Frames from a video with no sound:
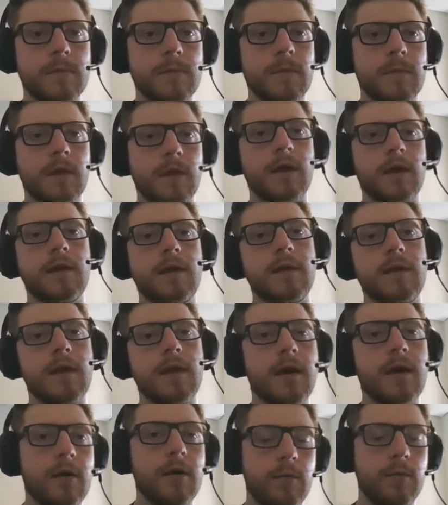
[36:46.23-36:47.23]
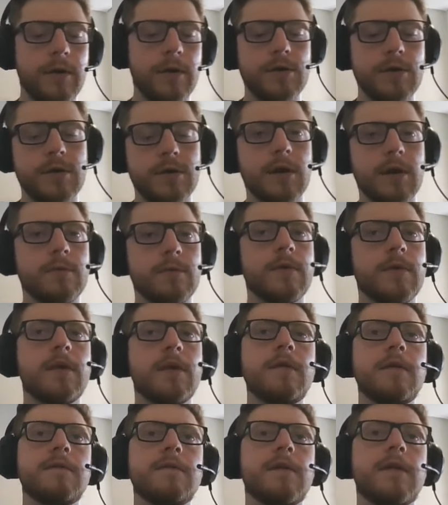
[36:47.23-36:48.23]
And now we can run
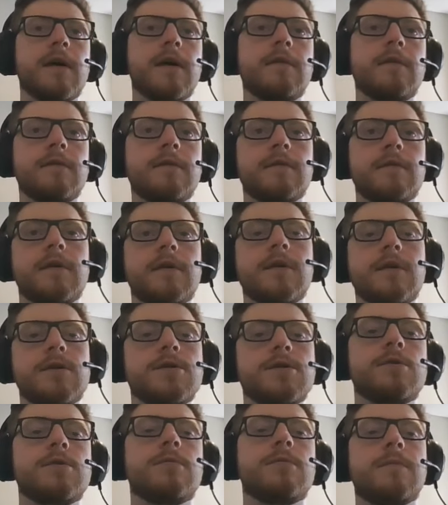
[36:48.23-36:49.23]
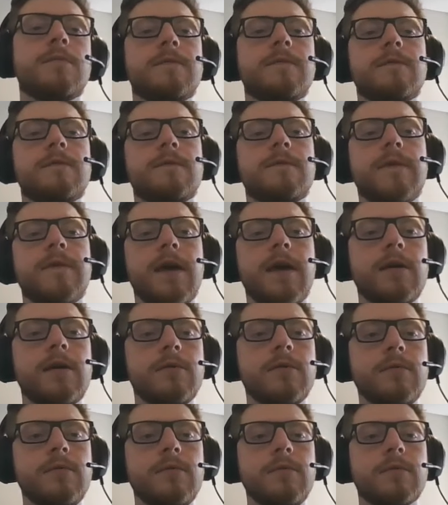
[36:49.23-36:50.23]
this test. It should
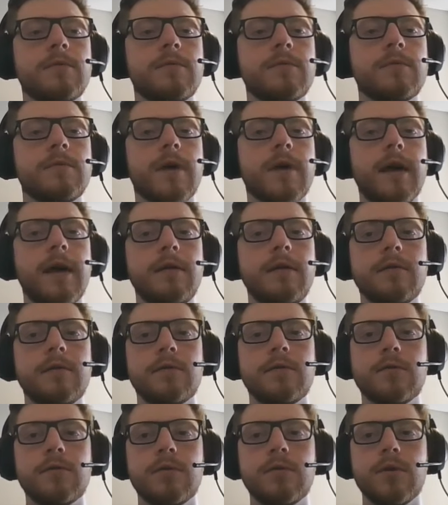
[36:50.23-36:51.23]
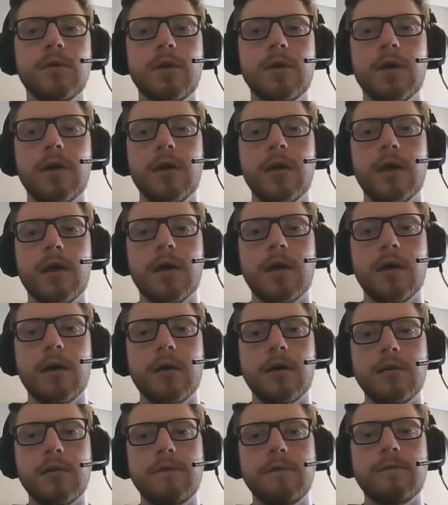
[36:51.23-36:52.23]
fail, right?
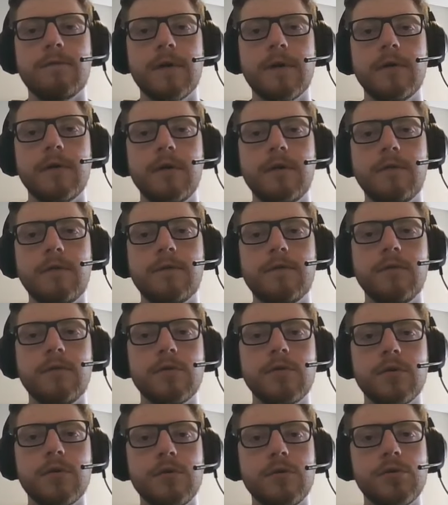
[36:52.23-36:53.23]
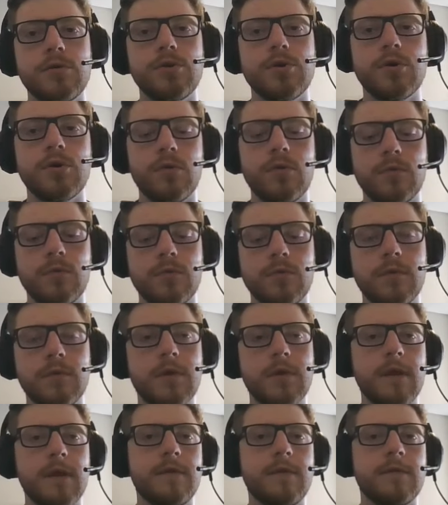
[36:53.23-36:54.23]
Undefined function show on
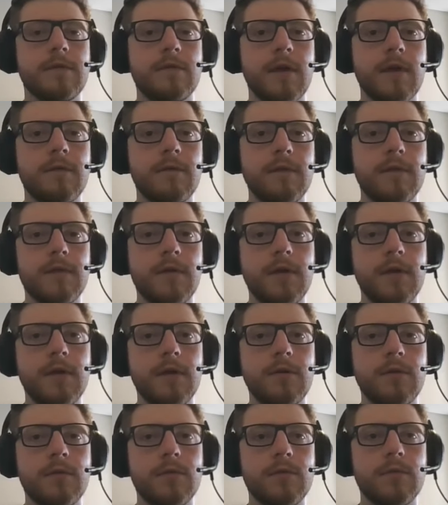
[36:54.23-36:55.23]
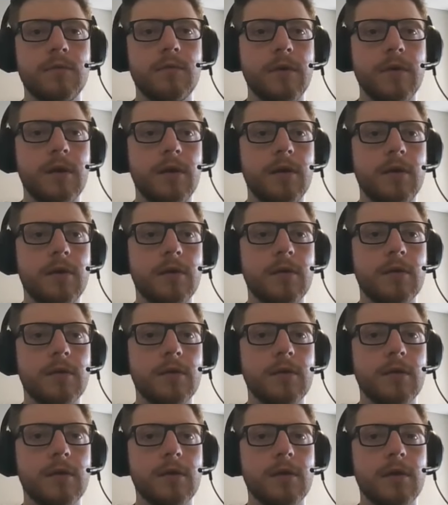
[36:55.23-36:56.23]
line 73.
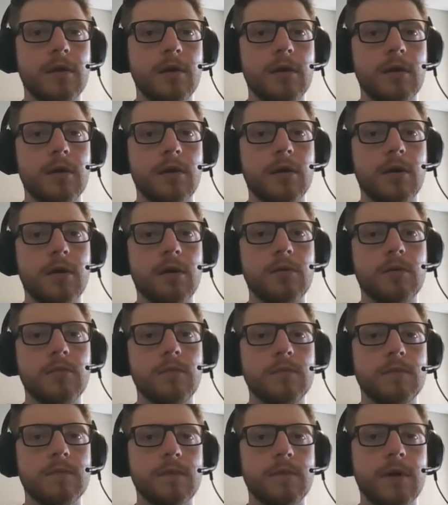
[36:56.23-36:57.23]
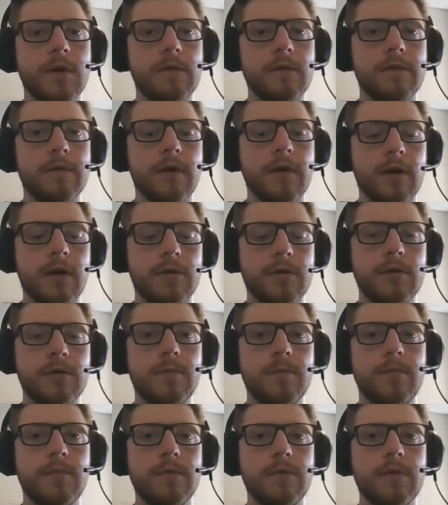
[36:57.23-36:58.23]
Oh, I forgot to
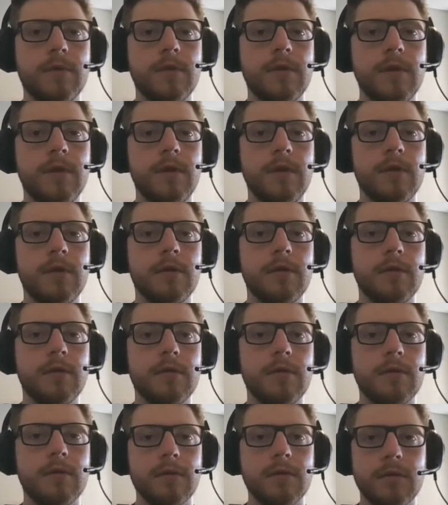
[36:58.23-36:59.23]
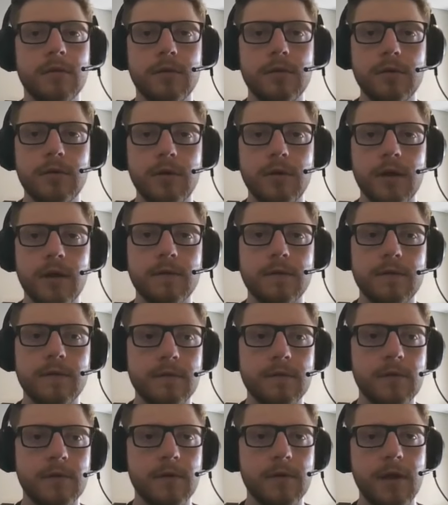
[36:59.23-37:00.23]
put the 2
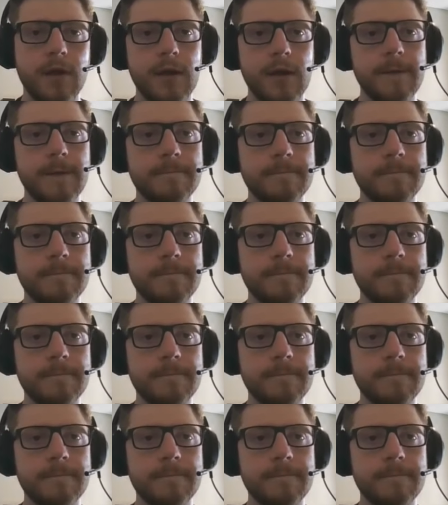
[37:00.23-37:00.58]
dots. Okay.